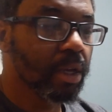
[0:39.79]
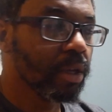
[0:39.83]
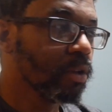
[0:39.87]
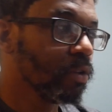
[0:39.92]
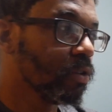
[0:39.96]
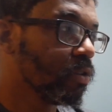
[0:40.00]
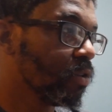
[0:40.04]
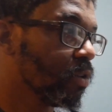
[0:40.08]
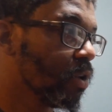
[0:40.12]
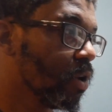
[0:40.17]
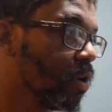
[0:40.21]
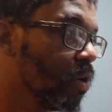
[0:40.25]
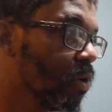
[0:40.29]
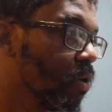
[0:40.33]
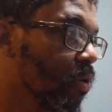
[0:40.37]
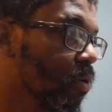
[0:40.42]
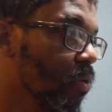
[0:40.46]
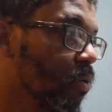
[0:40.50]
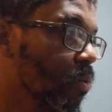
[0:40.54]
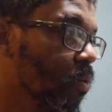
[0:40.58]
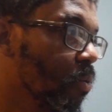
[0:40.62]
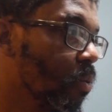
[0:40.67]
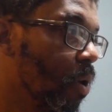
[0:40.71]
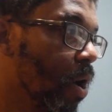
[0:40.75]

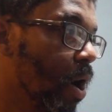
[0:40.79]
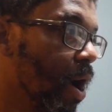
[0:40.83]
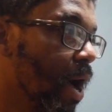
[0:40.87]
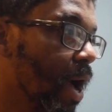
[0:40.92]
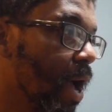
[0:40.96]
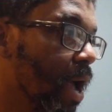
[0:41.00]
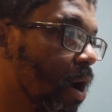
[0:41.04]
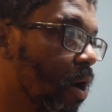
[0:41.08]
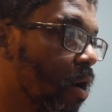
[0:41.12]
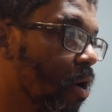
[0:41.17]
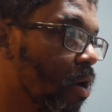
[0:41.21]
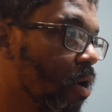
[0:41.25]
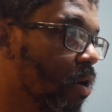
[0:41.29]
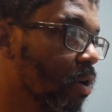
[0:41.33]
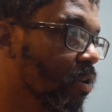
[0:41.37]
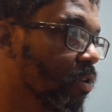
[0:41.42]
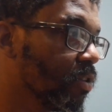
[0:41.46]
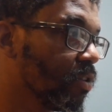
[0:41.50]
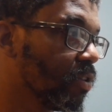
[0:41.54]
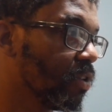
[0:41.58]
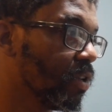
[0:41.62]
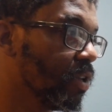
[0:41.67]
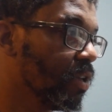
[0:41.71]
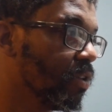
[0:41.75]
So why are
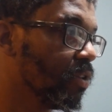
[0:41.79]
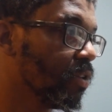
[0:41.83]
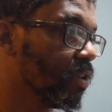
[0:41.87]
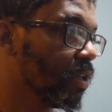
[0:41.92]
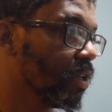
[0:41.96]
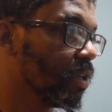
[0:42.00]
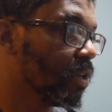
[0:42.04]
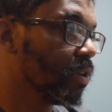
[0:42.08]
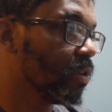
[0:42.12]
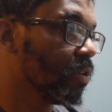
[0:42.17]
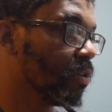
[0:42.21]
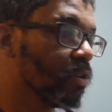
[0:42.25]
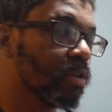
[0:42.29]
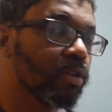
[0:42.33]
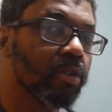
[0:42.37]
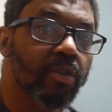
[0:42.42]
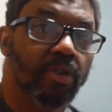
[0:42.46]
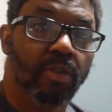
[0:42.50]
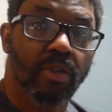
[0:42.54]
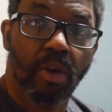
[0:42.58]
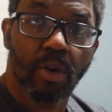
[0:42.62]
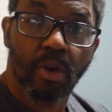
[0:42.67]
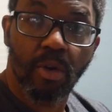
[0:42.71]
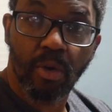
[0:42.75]
seasonings
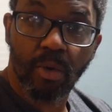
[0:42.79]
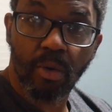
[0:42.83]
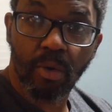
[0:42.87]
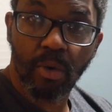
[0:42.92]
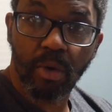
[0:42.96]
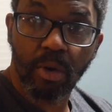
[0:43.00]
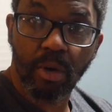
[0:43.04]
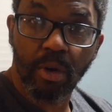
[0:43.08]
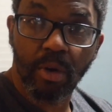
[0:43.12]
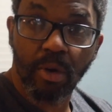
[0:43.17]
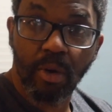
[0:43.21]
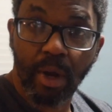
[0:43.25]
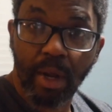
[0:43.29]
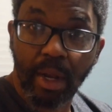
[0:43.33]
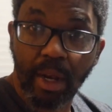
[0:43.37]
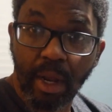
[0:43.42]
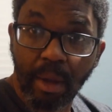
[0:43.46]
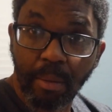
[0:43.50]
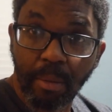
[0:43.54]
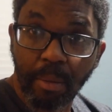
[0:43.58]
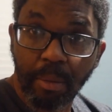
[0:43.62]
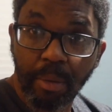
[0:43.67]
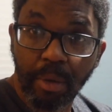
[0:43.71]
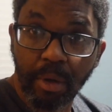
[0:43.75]
so great?
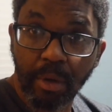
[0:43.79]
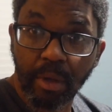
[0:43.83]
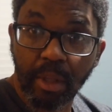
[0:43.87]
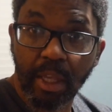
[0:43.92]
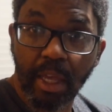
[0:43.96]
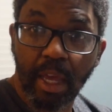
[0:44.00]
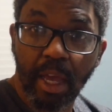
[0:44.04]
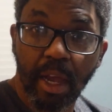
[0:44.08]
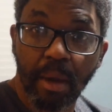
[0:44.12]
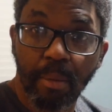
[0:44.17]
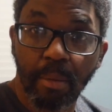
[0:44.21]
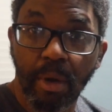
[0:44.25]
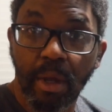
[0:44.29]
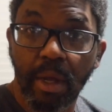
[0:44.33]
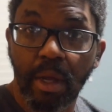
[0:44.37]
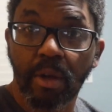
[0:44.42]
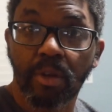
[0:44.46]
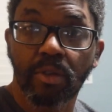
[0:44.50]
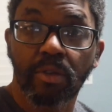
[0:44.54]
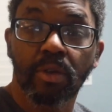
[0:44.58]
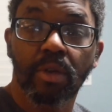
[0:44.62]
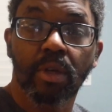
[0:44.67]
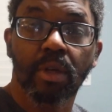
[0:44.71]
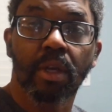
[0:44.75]
I'm going to put the camera here
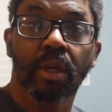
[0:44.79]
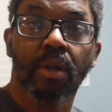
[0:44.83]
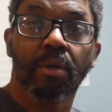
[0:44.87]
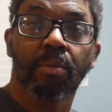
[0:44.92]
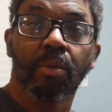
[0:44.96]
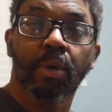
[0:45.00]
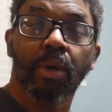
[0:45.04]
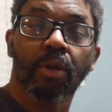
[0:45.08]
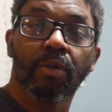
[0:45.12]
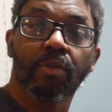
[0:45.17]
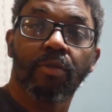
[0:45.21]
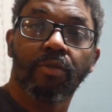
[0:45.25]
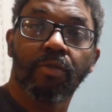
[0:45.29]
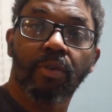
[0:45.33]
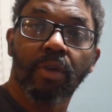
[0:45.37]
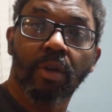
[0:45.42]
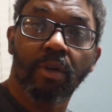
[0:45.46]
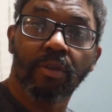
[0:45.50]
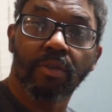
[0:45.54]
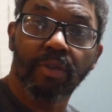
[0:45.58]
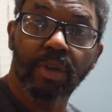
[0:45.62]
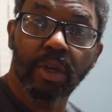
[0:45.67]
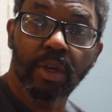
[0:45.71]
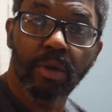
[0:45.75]
so you can get a
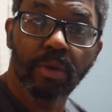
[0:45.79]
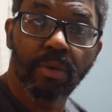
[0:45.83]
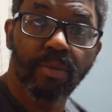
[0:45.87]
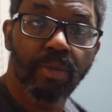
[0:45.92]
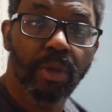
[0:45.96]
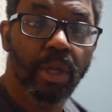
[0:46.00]
fuller view.